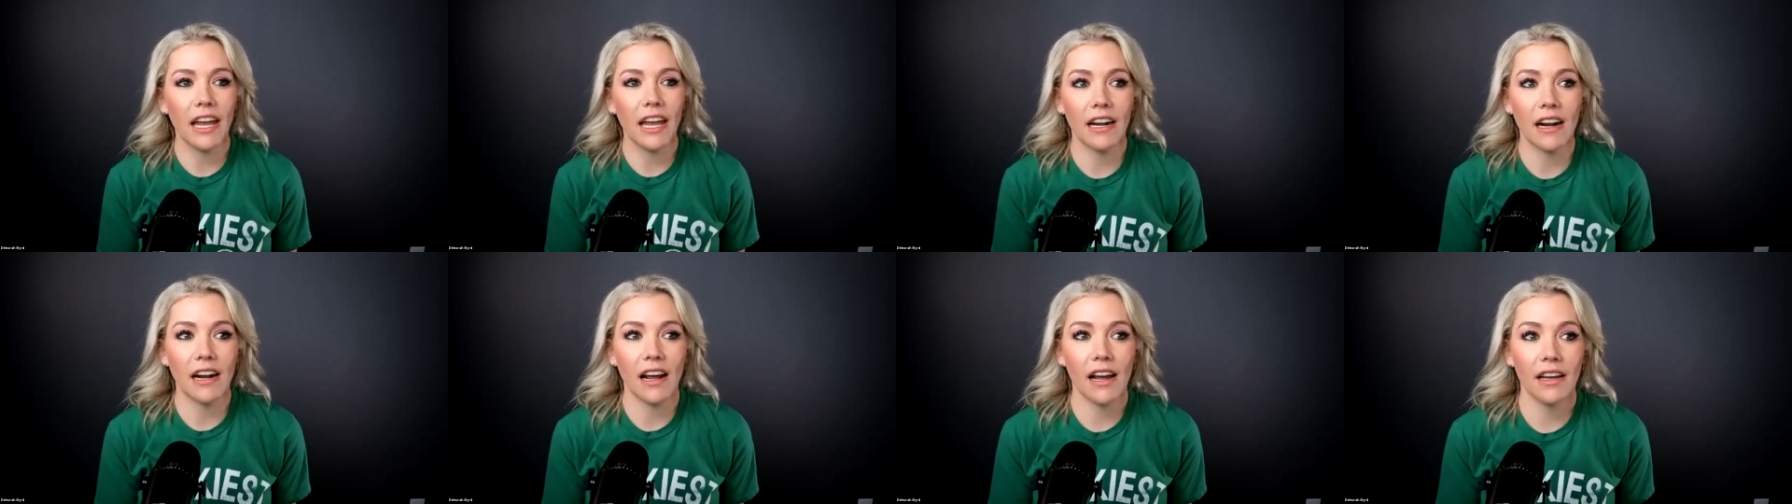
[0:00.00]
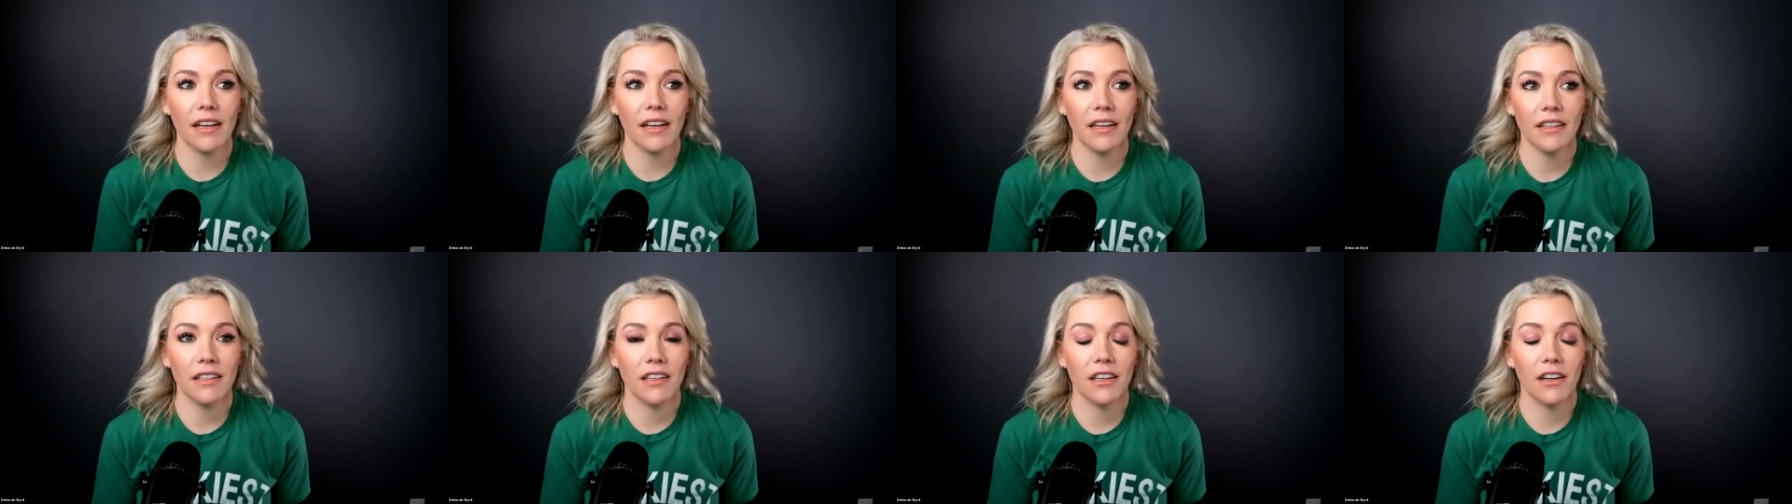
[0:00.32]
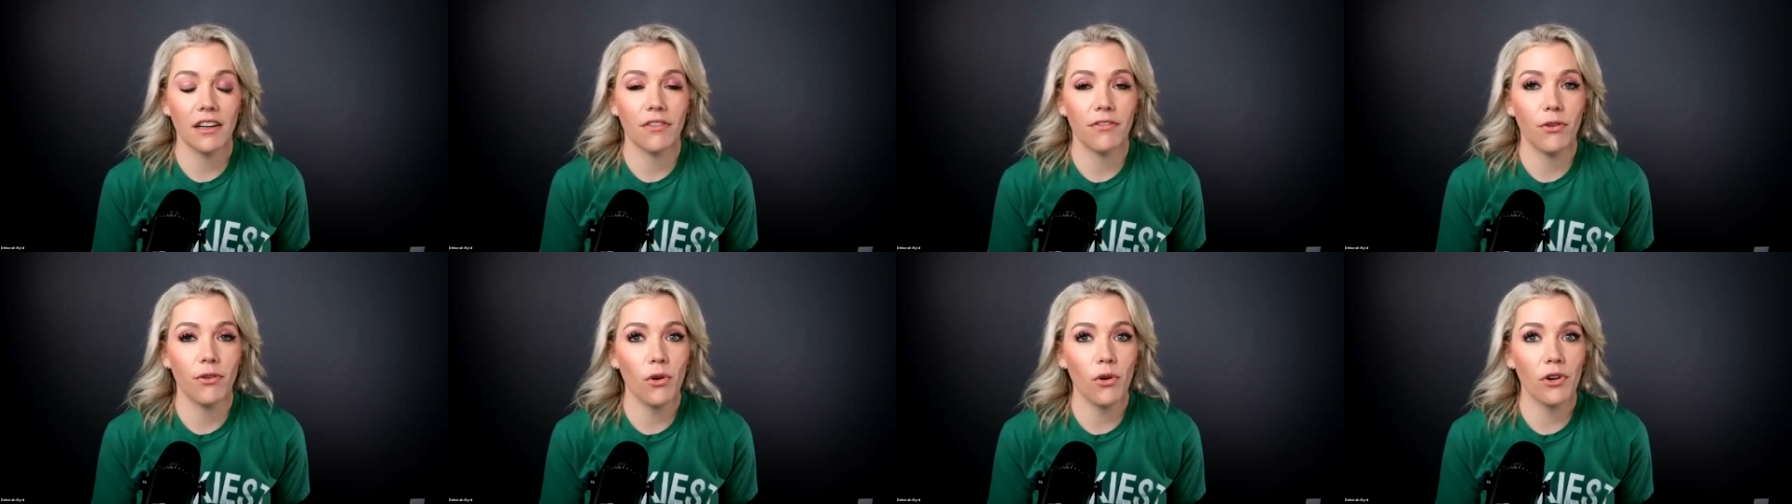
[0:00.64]
can i
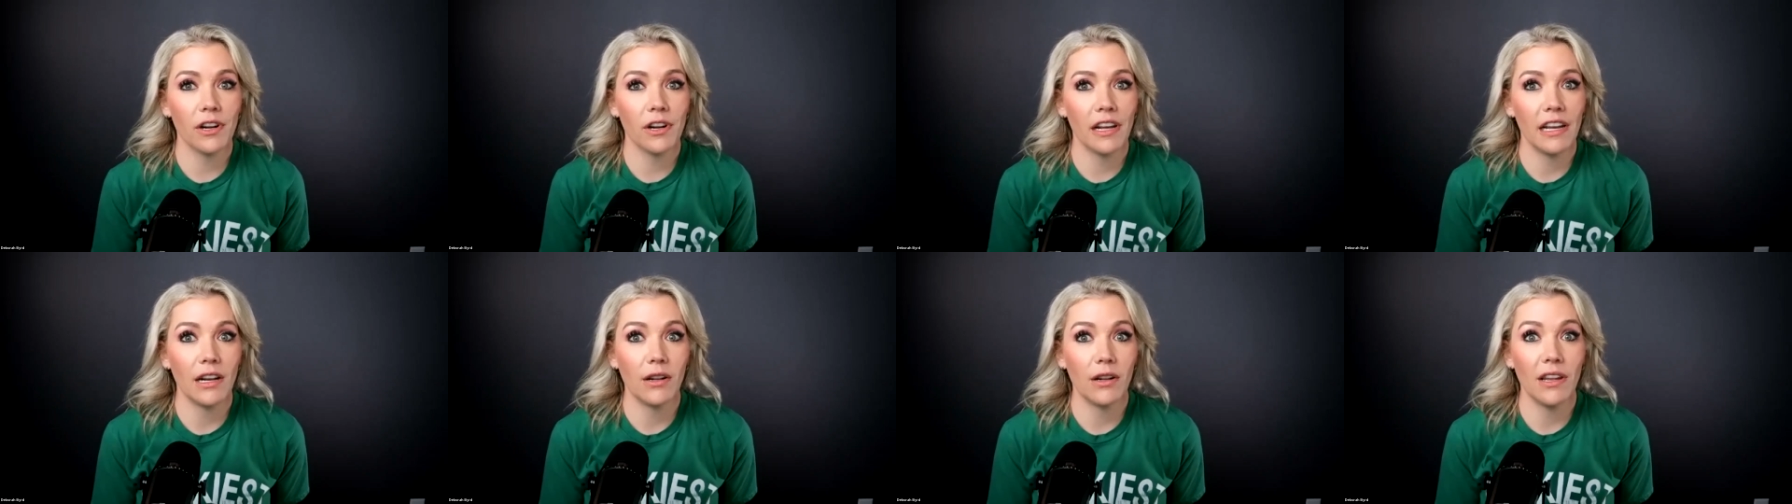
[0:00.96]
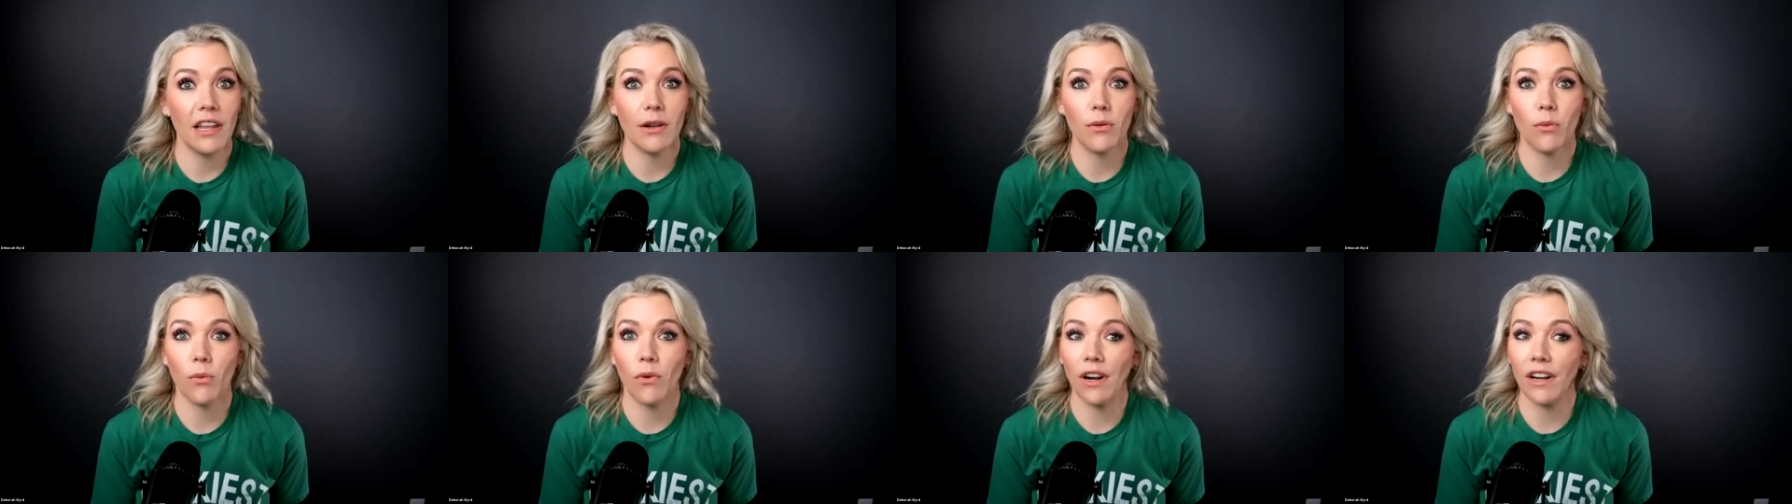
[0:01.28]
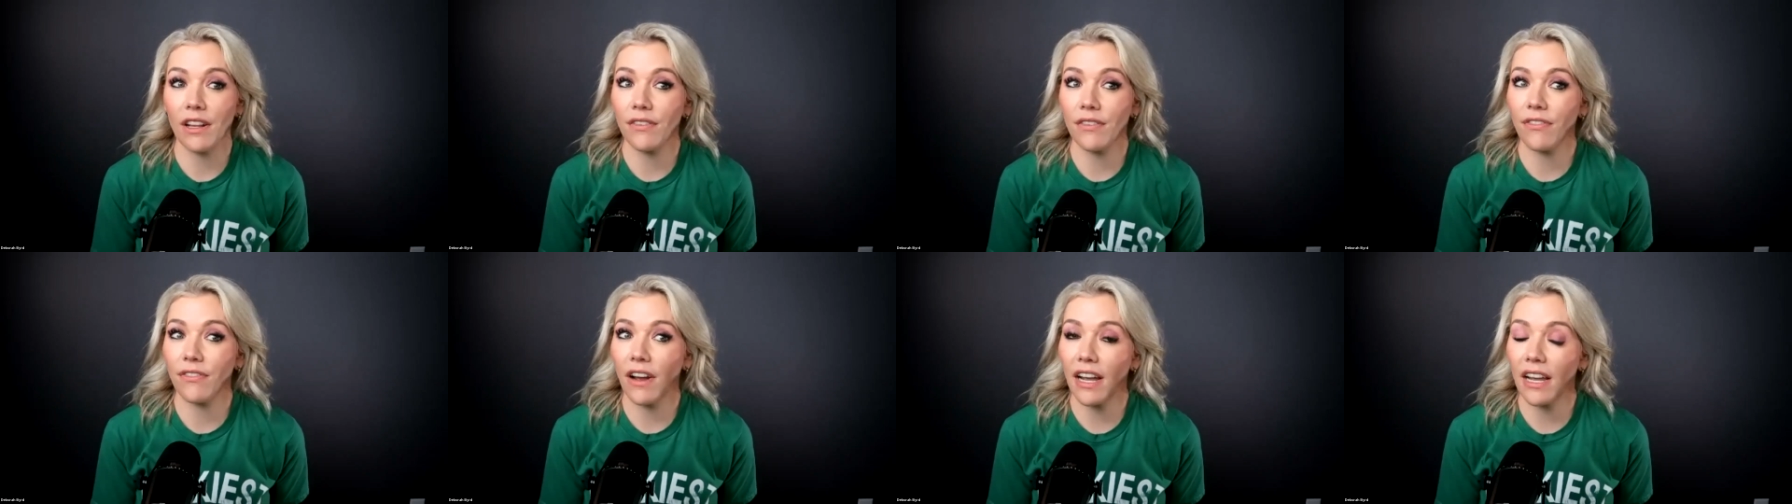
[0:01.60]
afford it and then
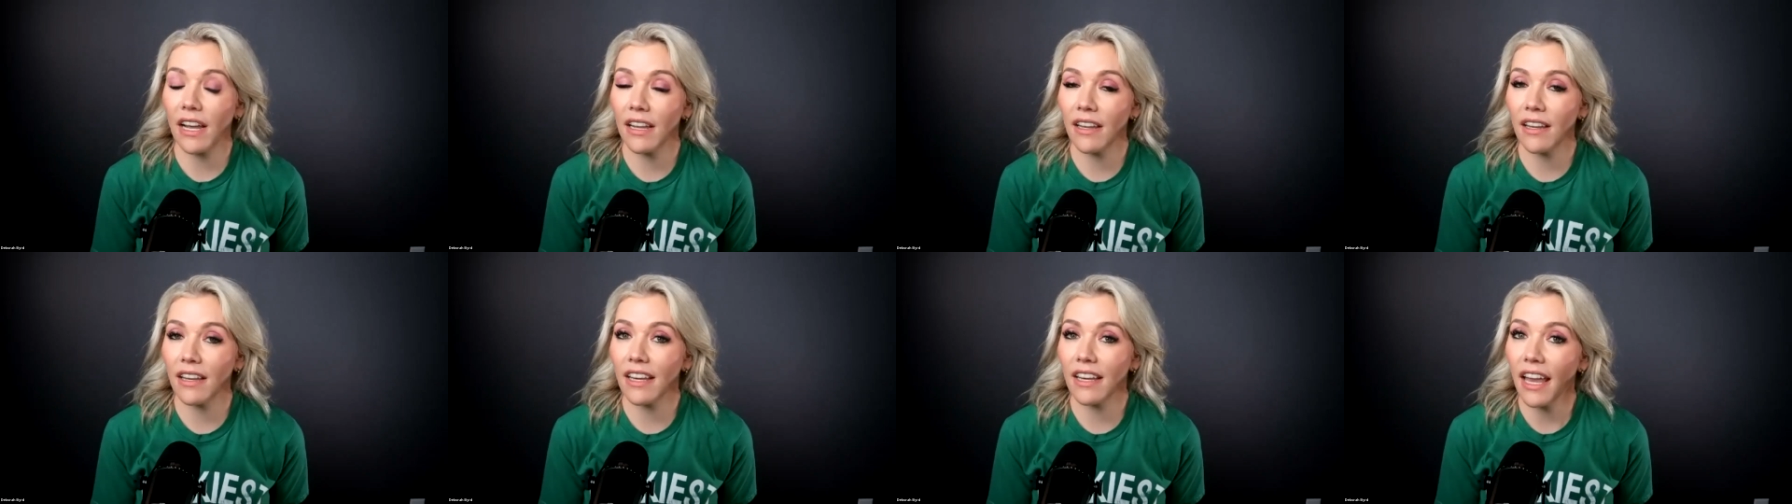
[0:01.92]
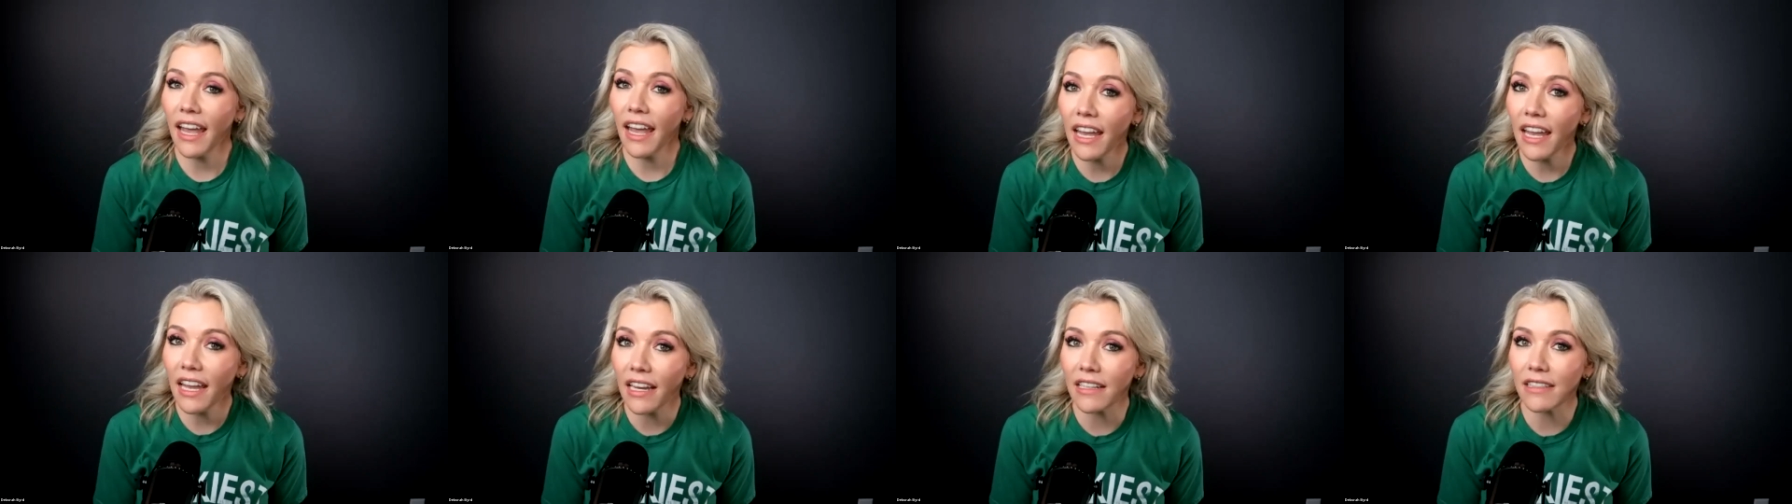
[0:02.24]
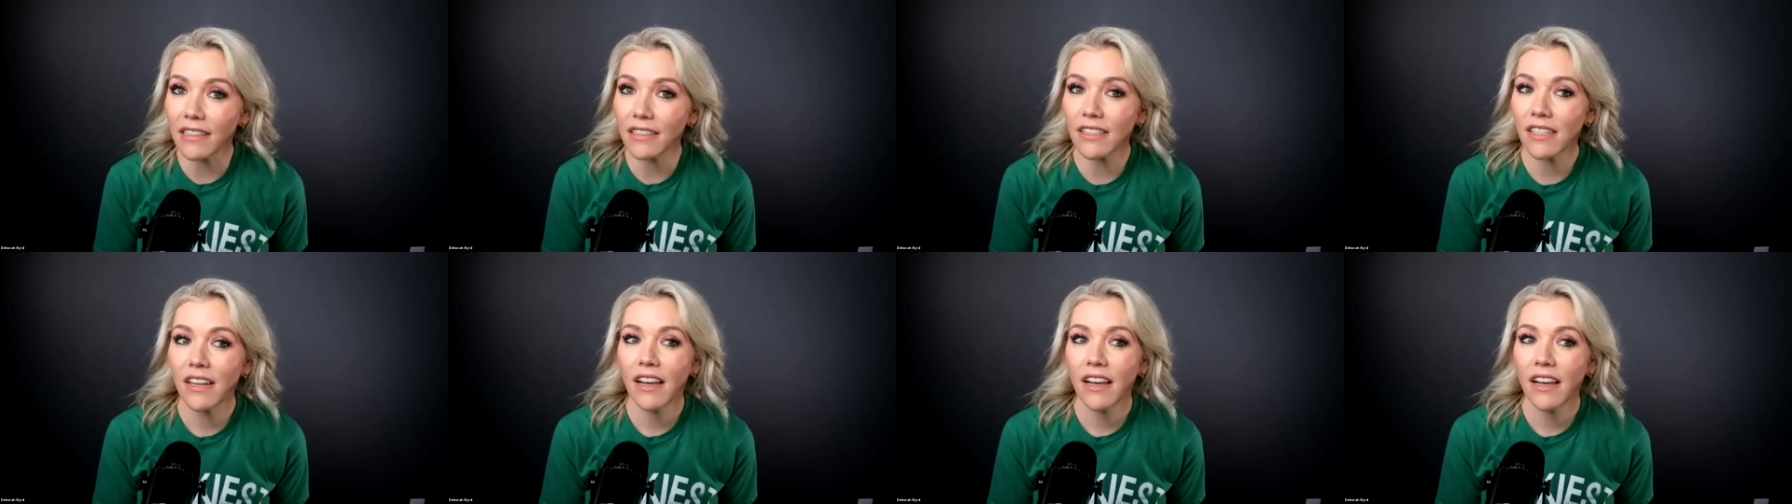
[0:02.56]
what if i
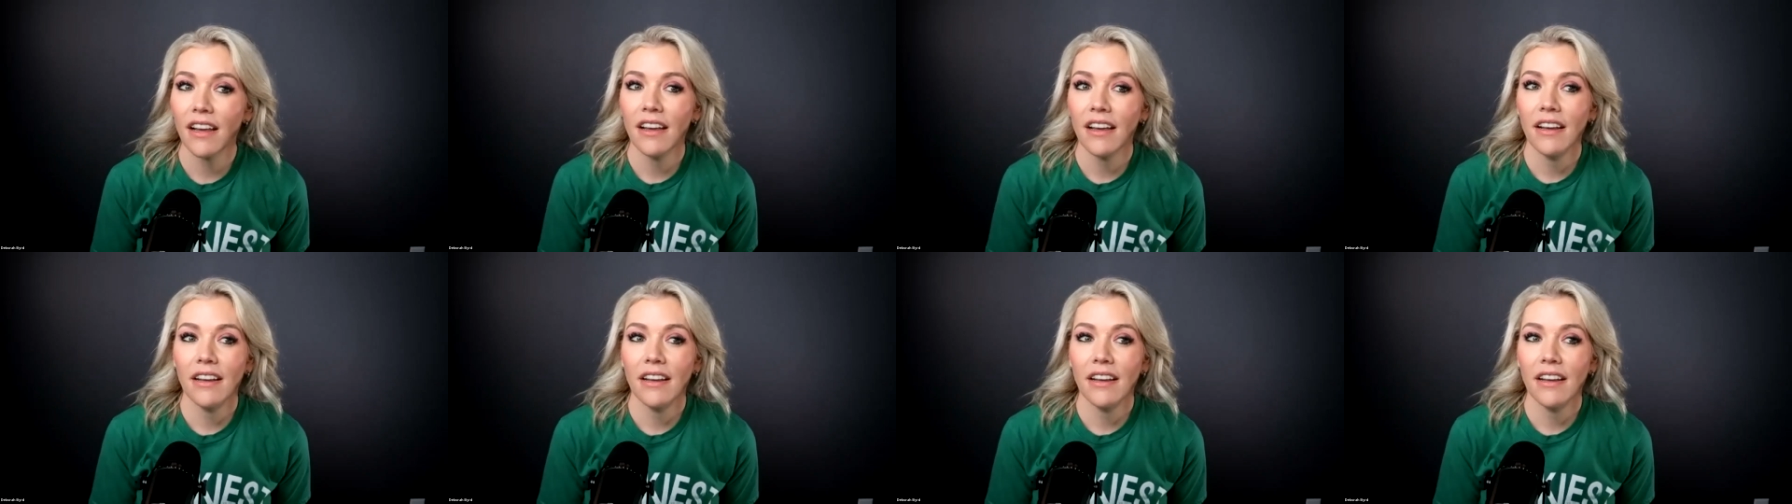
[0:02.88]
can't